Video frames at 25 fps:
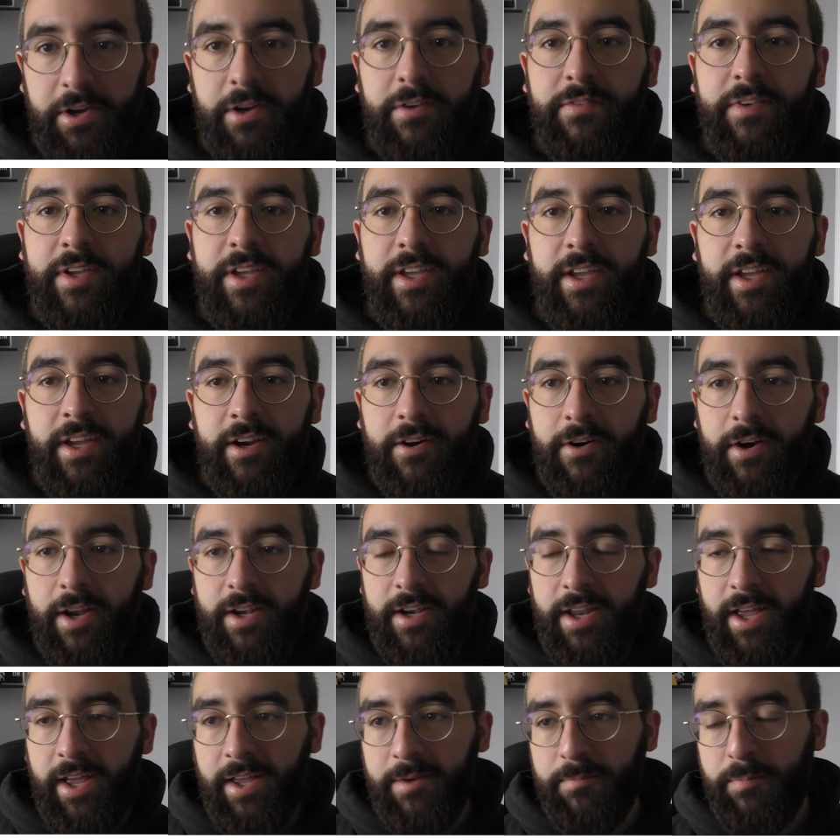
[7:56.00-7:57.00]
over here
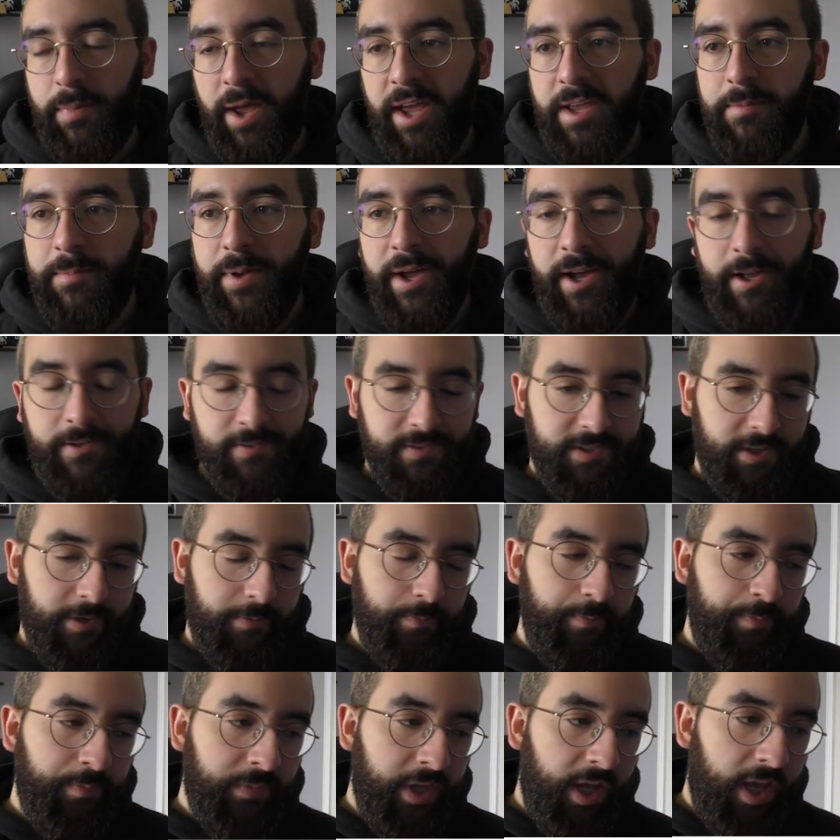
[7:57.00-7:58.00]
at PayPal.
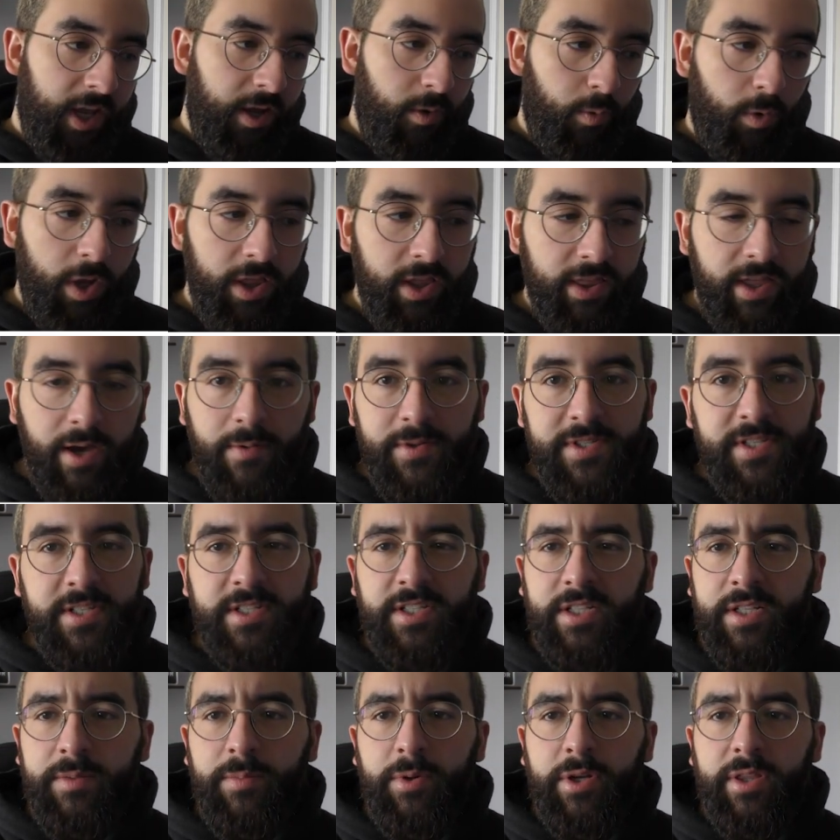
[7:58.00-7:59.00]
So whether that was a
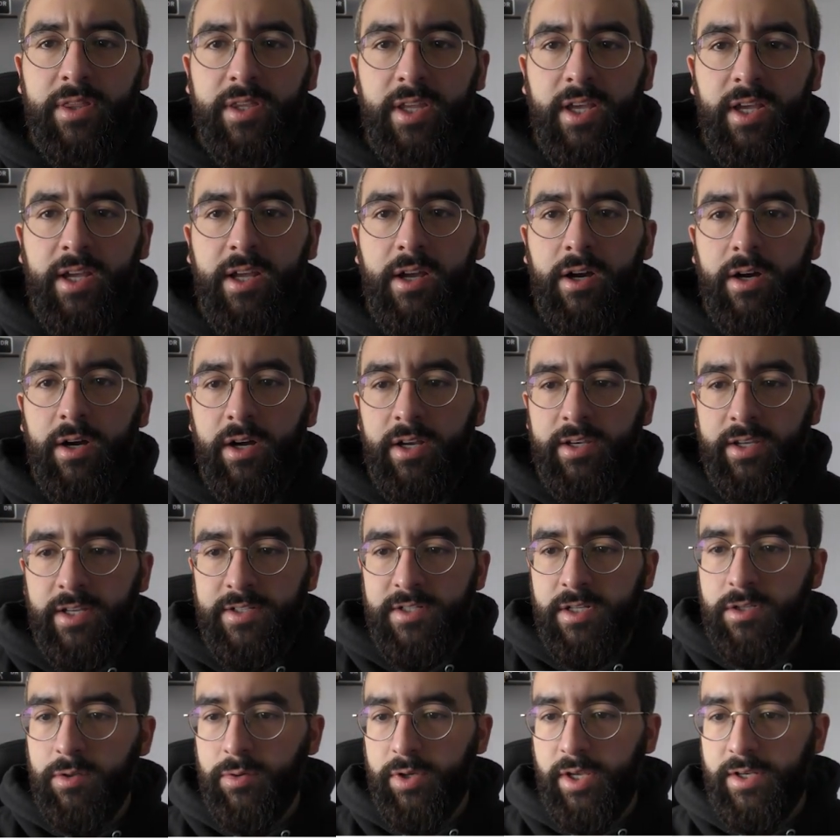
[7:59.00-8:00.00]
deliberate thing, I
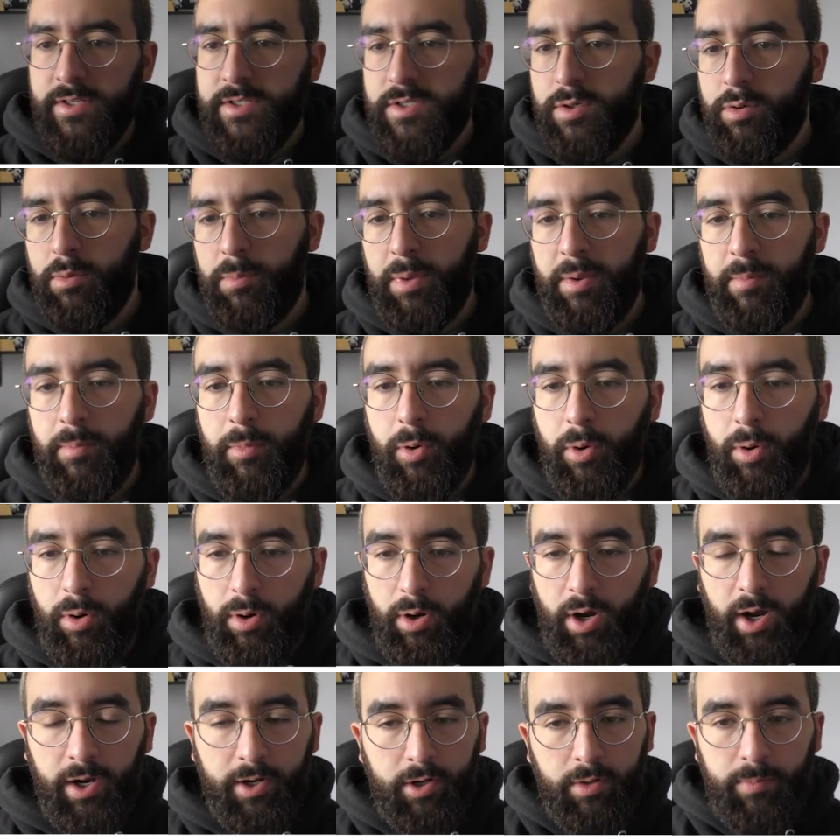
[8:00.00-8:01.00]
need to look into a bit
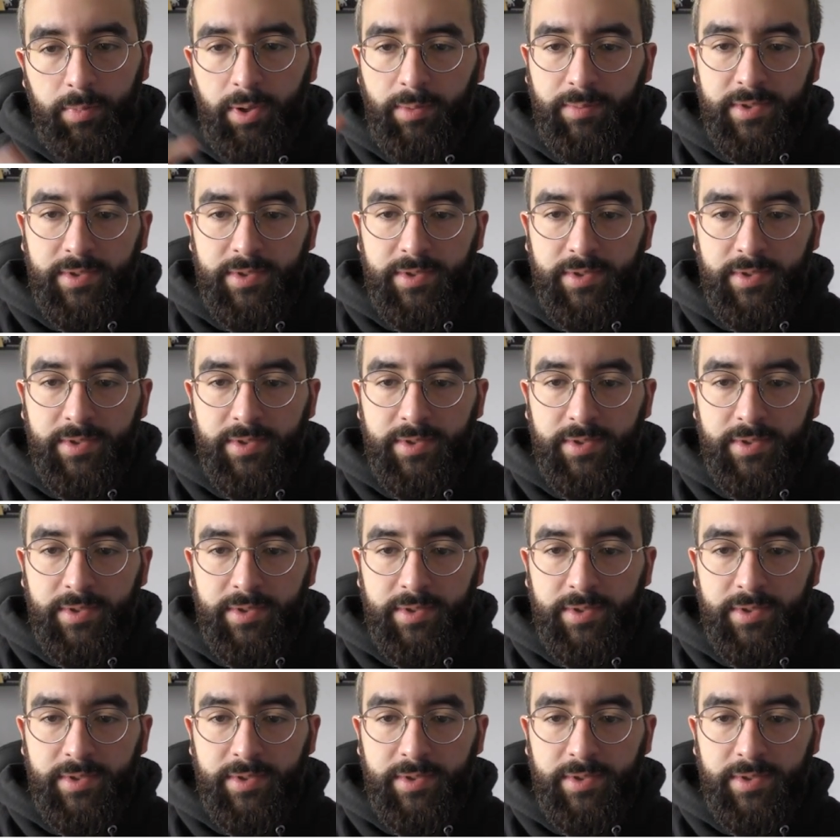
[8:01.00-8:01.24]
more. I could be